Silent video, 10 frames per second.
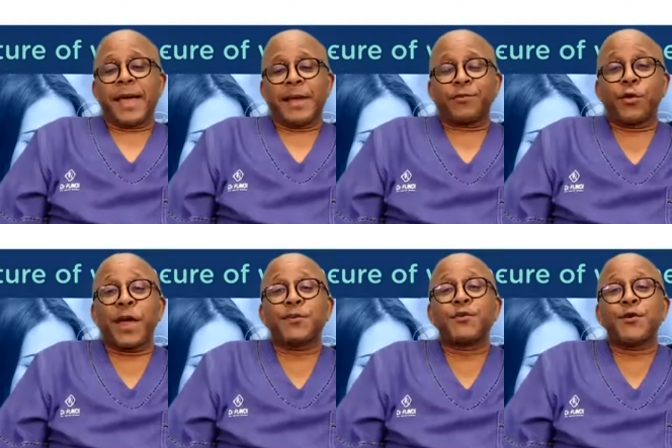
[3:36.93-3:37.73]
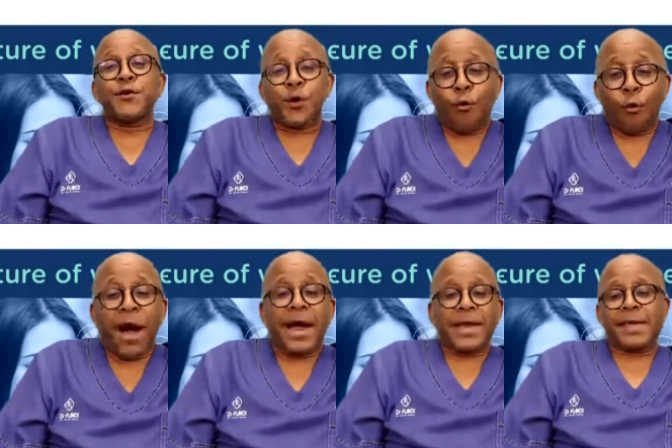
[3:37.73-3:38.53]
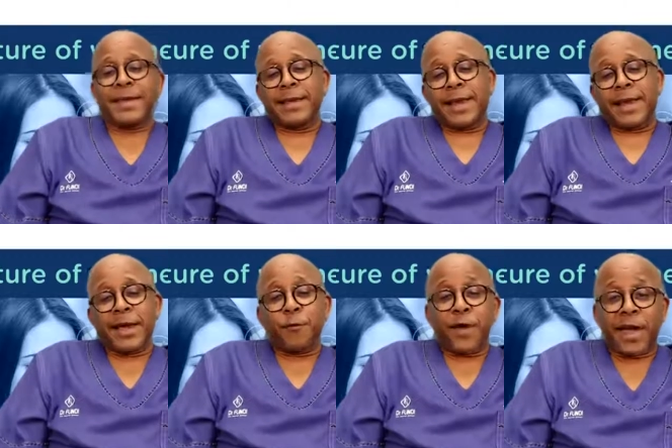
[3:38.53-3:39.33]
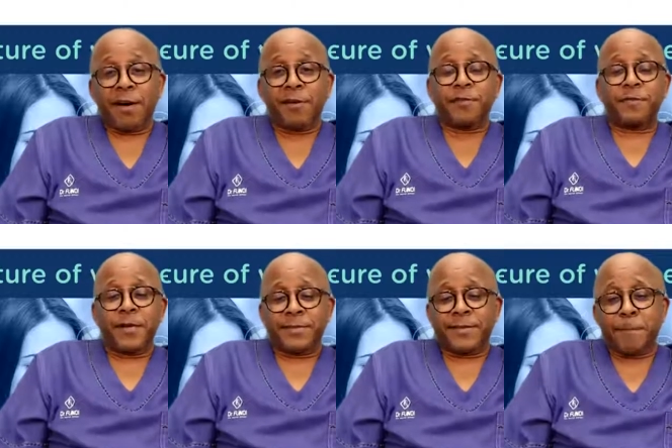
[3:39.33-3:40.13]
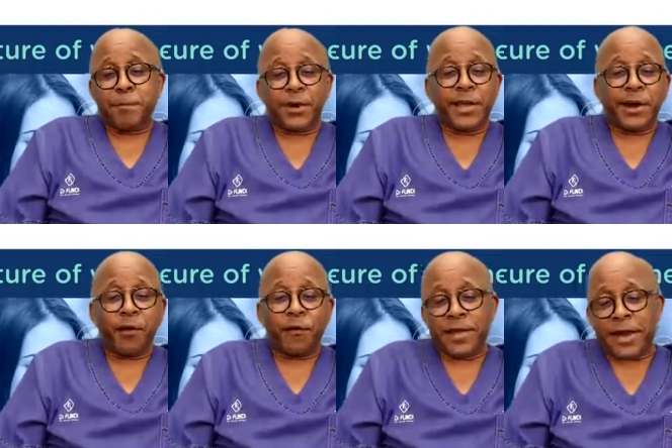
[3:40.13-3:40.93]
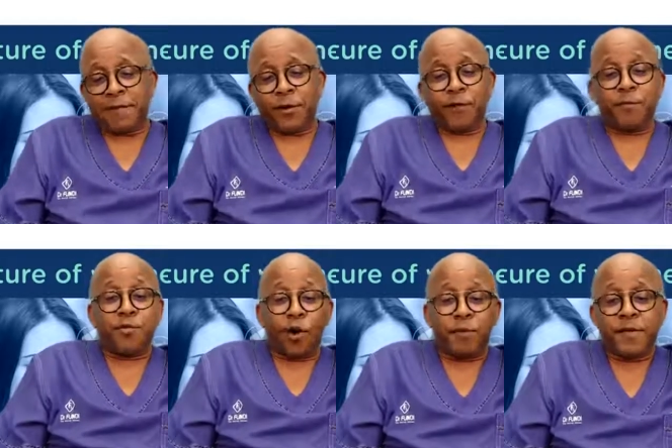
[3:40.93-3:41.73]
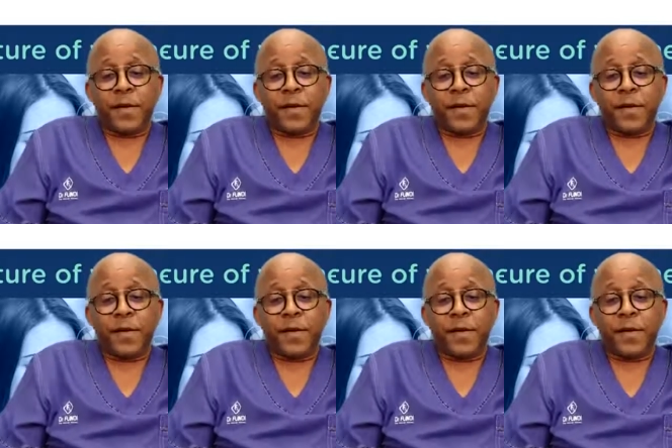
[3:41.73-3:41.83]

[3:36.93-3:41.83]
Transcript: so that you know why we have somebody of the level of Prof